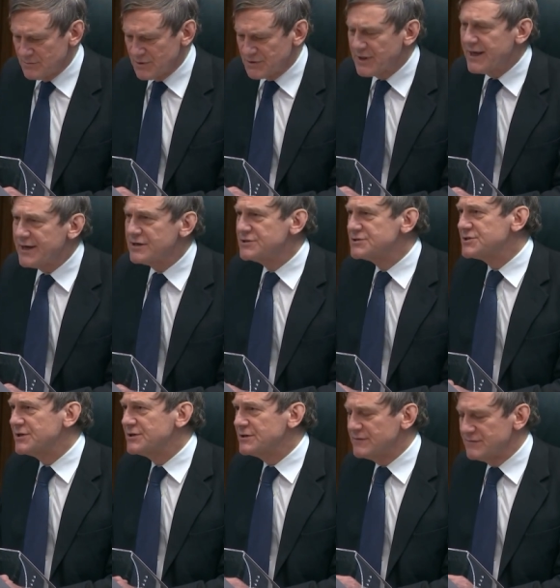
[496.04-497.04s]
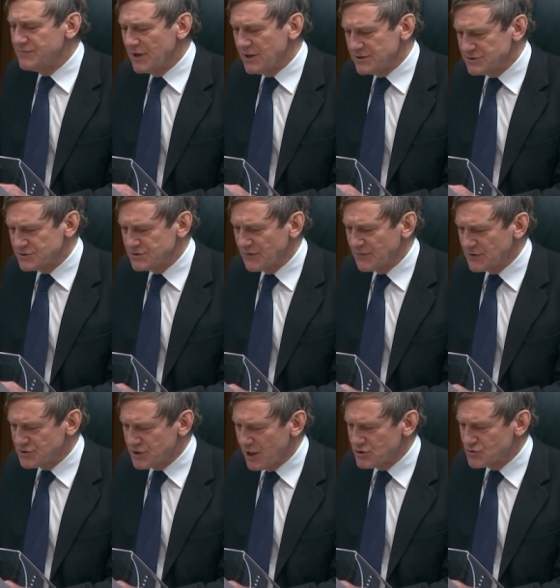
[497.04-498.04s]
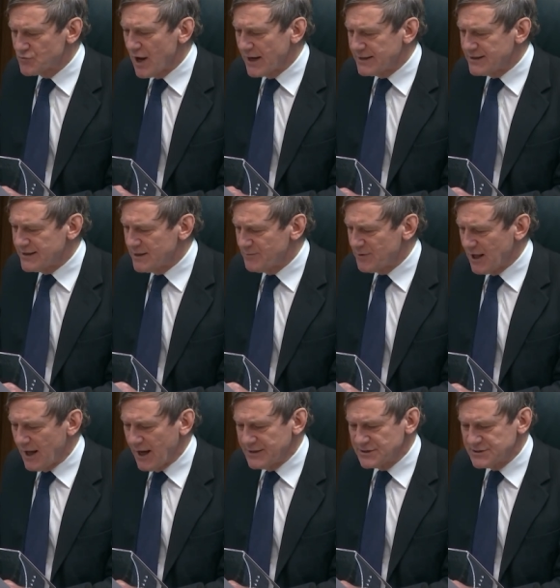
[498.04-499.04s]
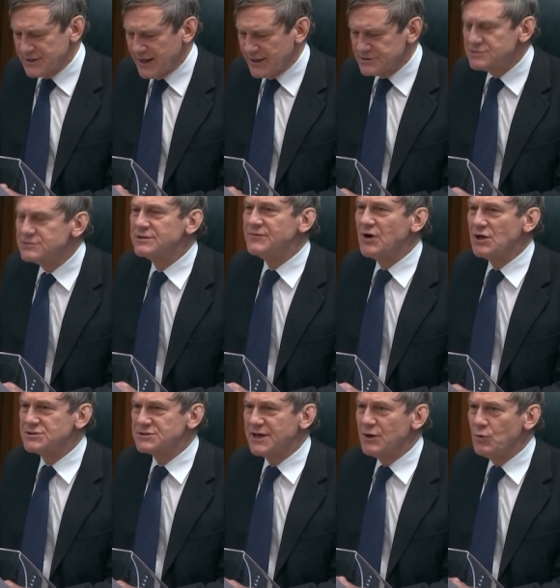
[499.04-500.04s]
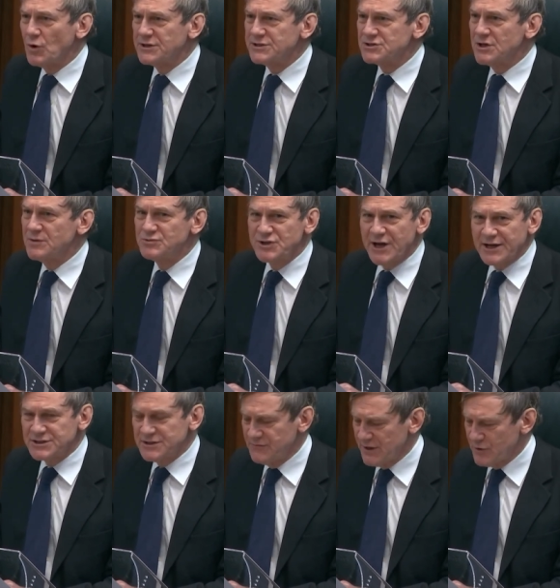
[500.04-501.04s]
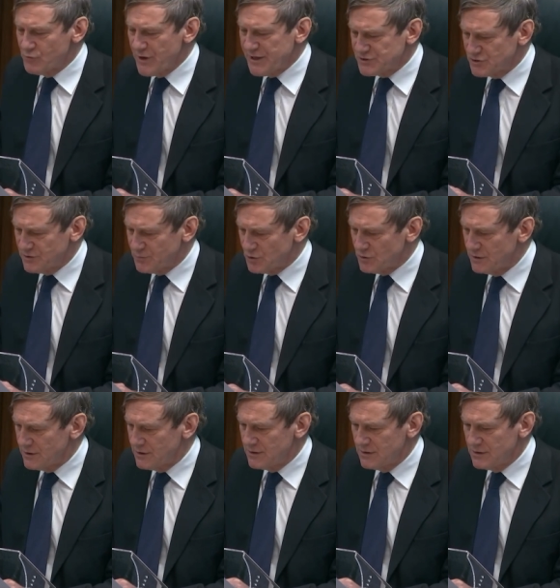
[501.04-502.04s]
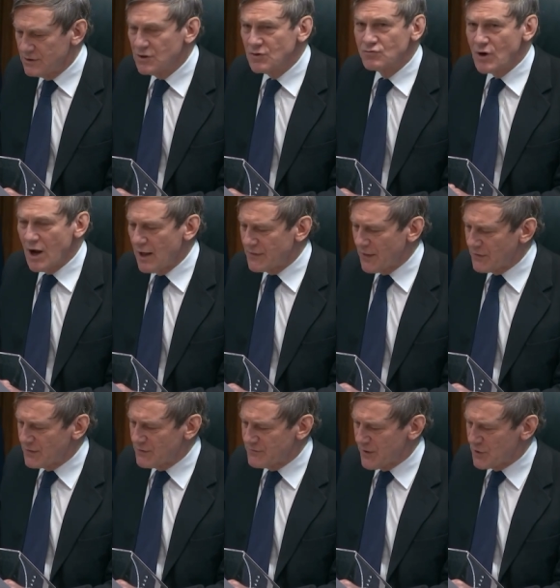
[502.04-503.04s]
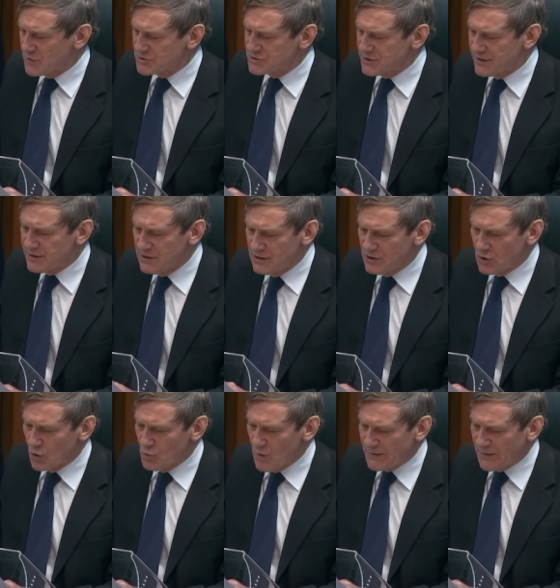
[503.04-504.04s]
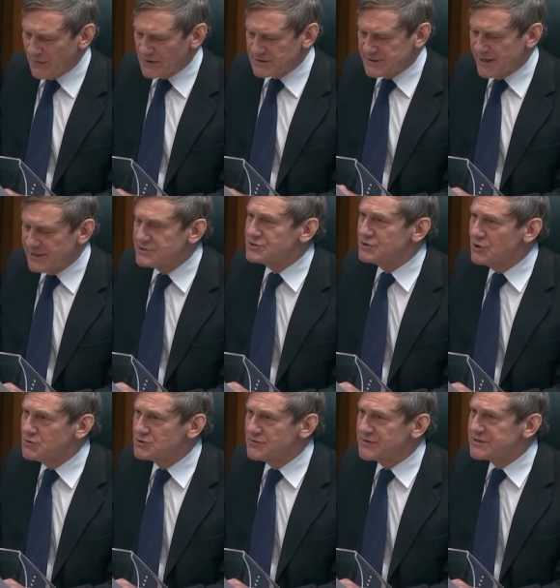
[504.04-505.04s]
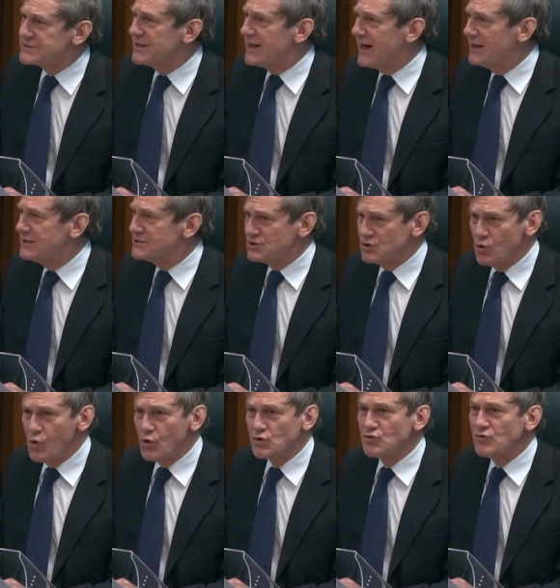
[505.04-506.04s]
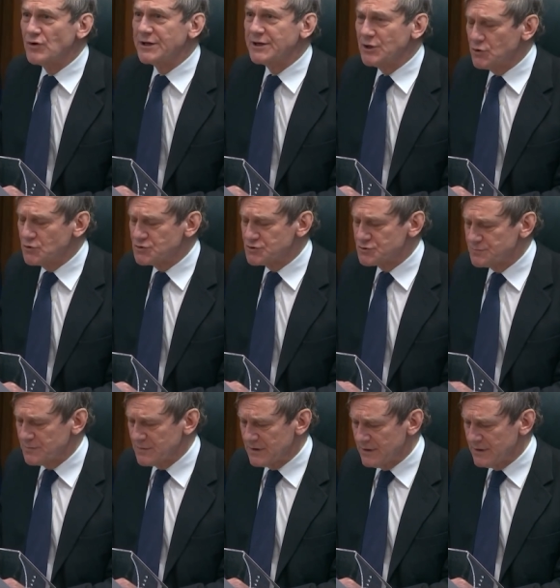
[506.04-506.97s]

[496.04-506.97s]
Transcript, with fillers: But they consider, first, that the judge rightly applied a test of asking what is objectively reasonable, rather than focusing on whether the Tate's use of its land is an ordinary use